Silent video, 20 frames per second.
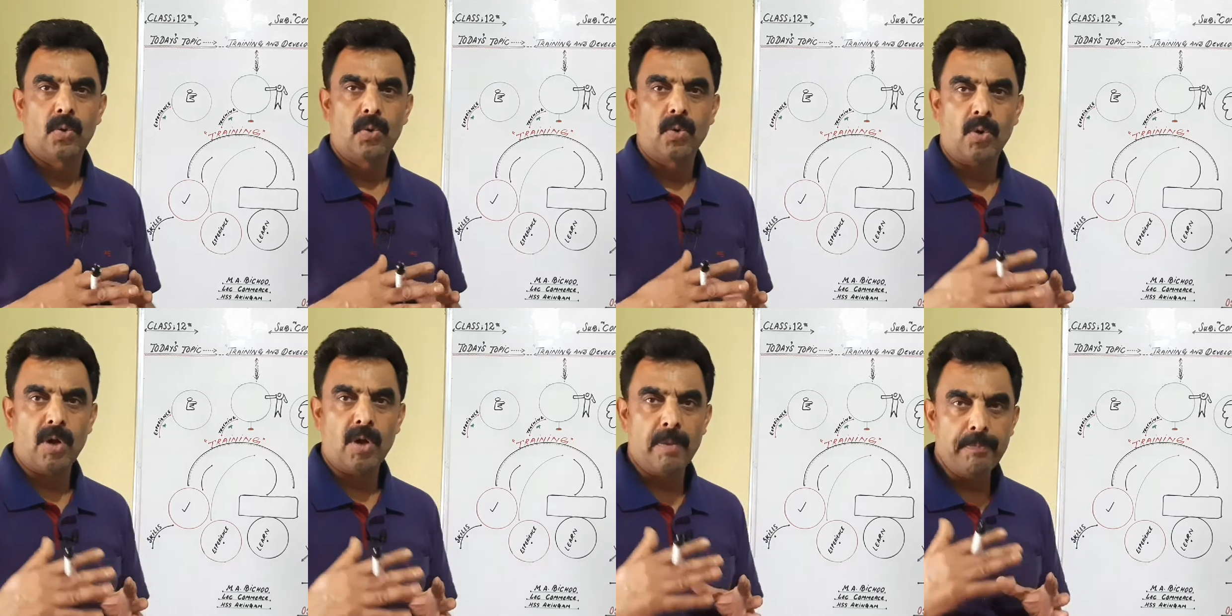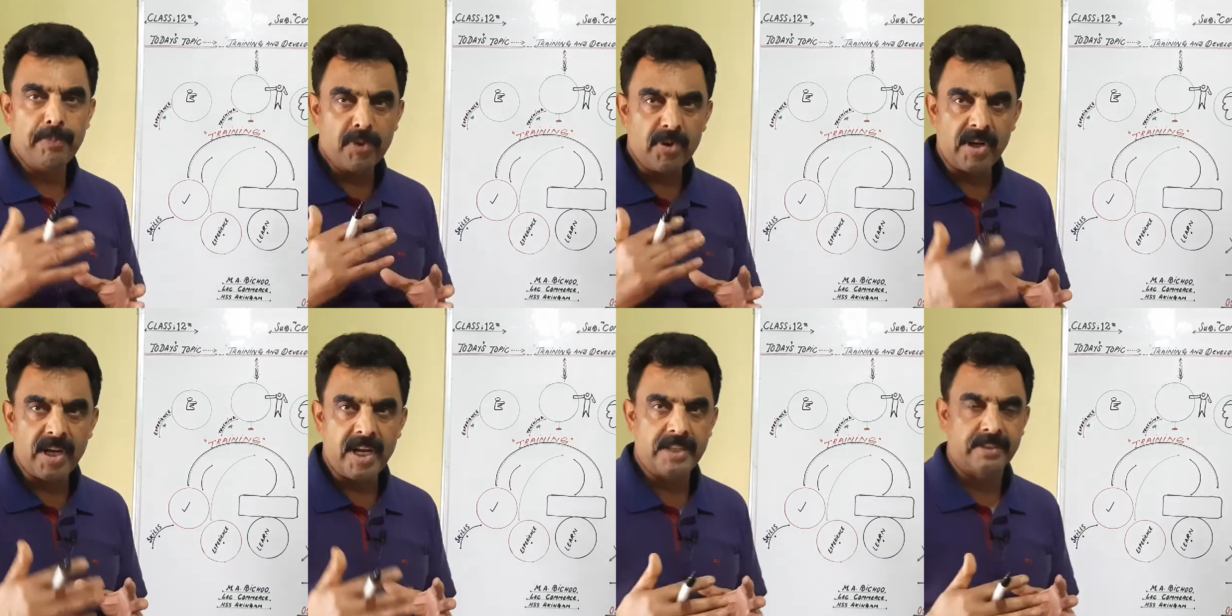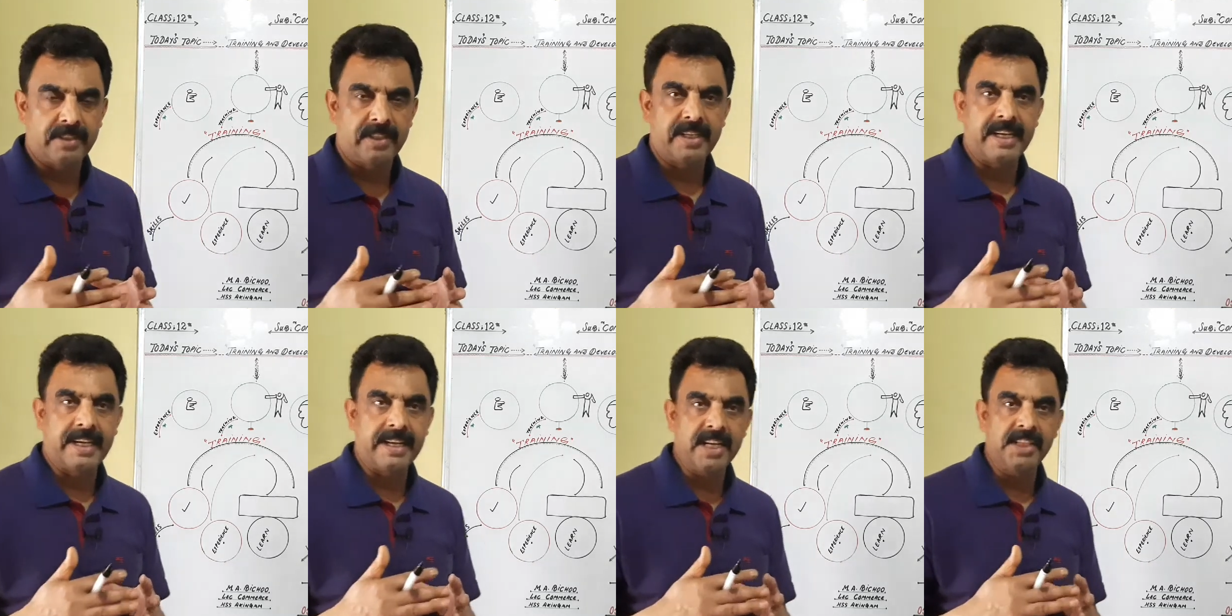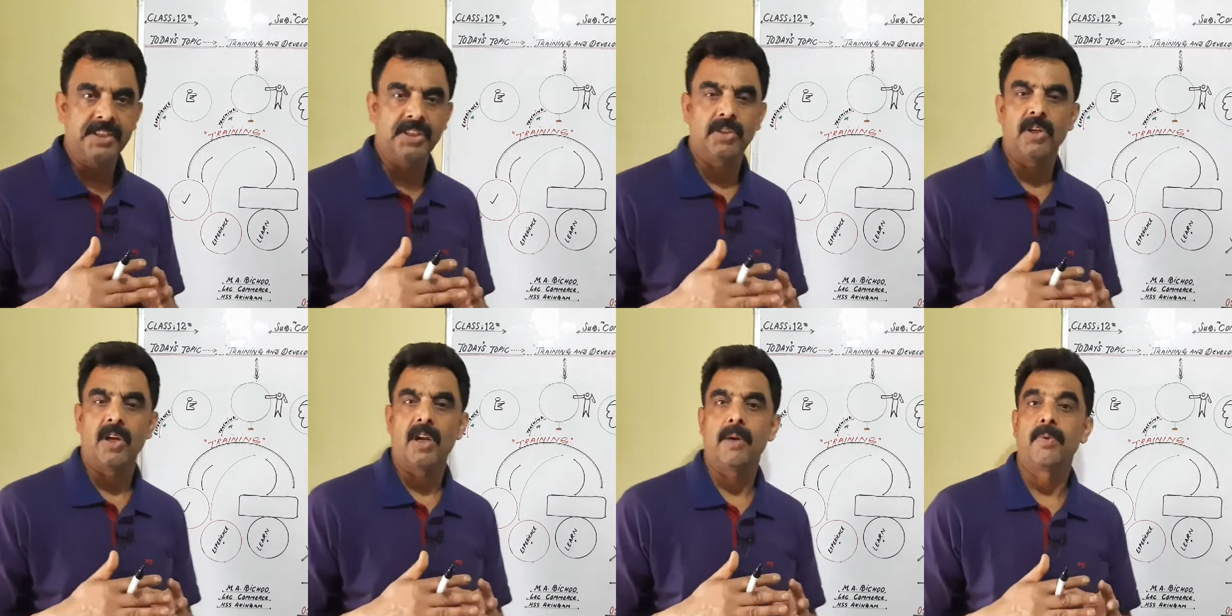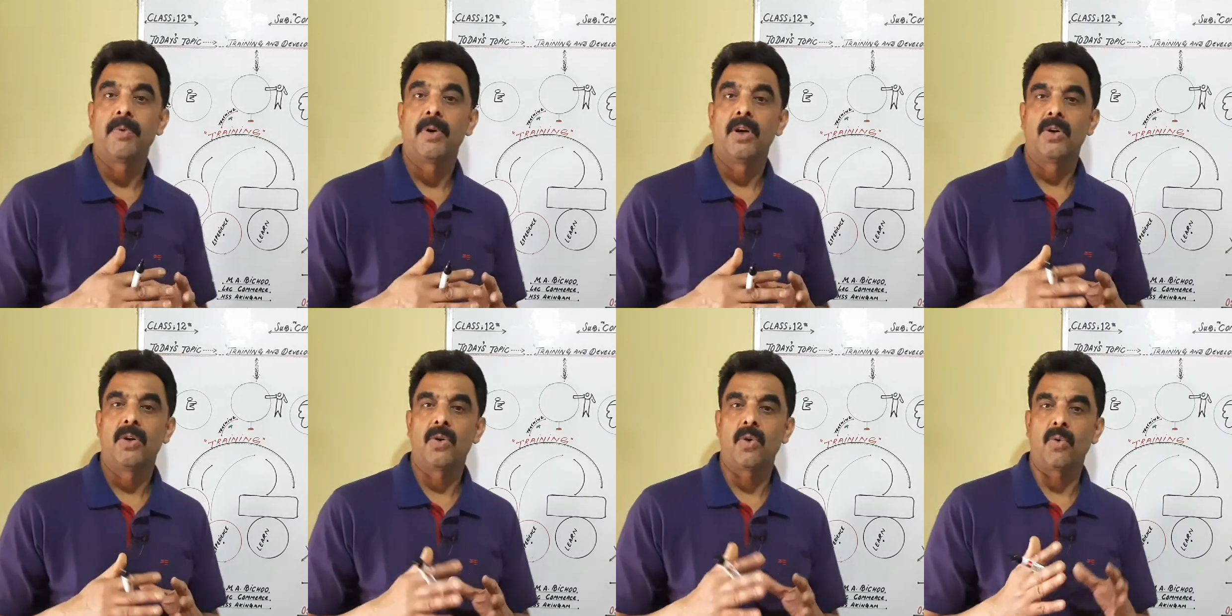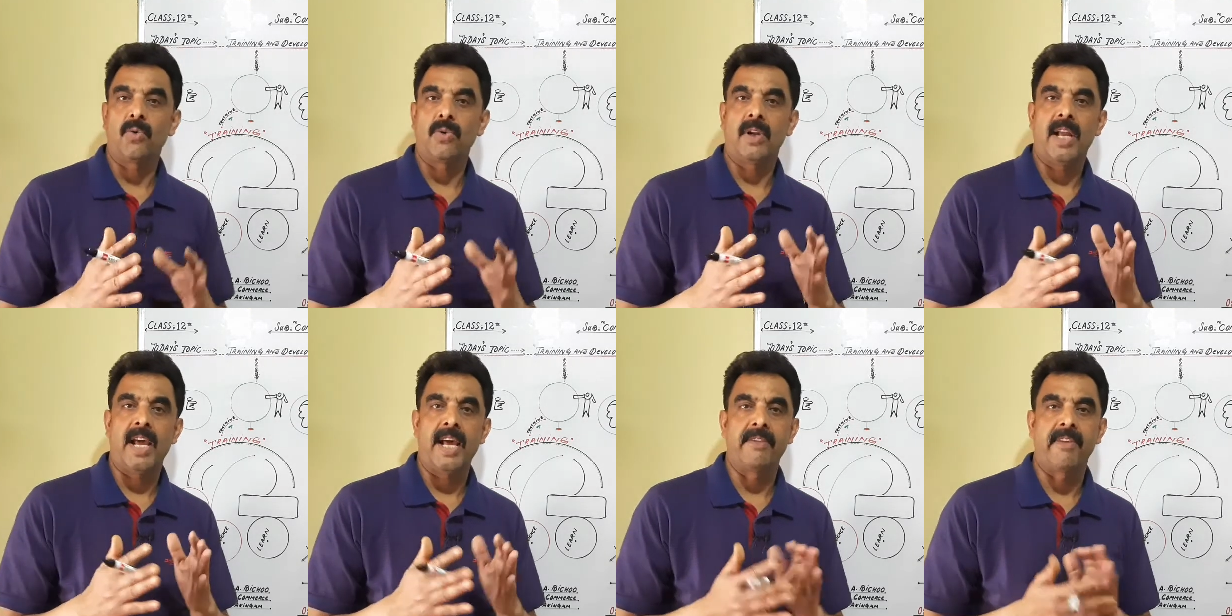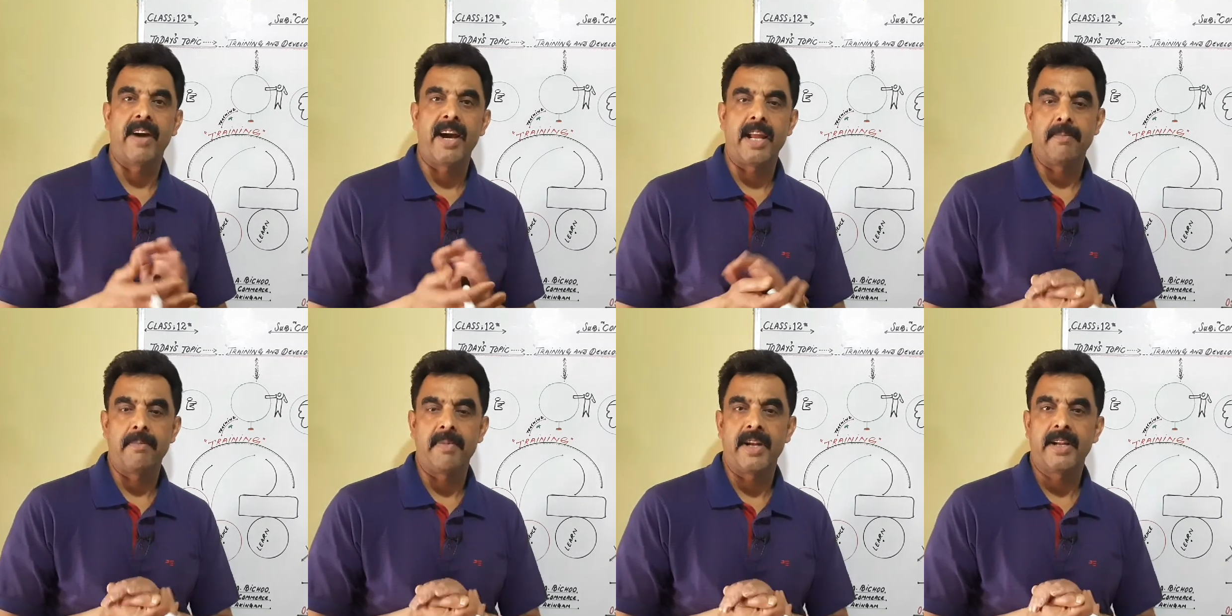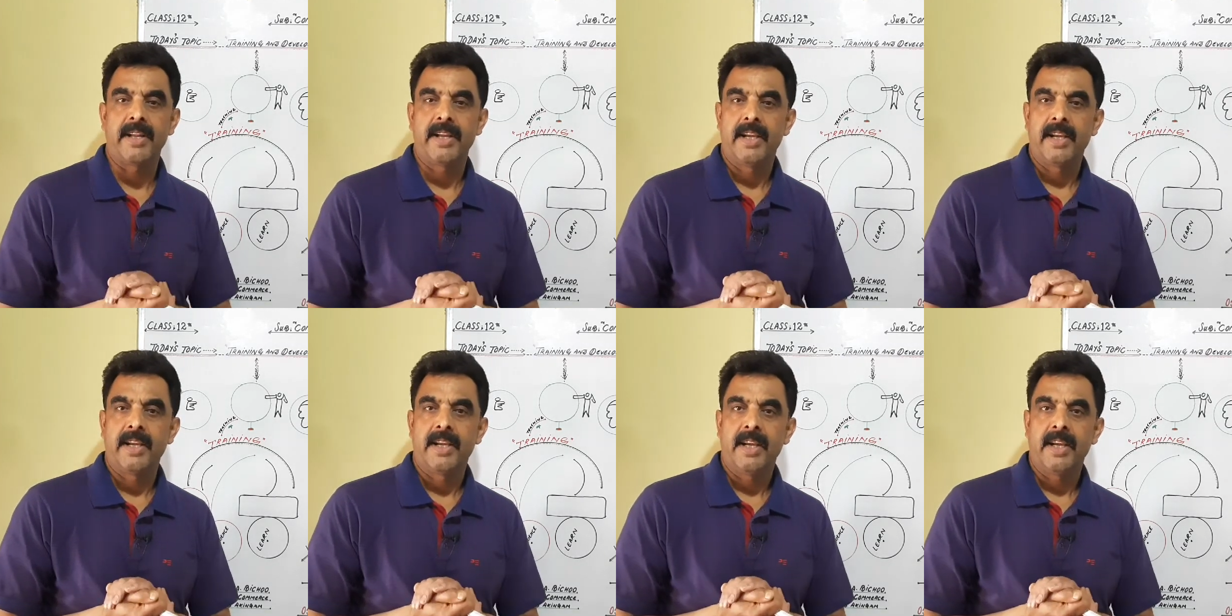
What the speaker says: to computerized creation of total environment.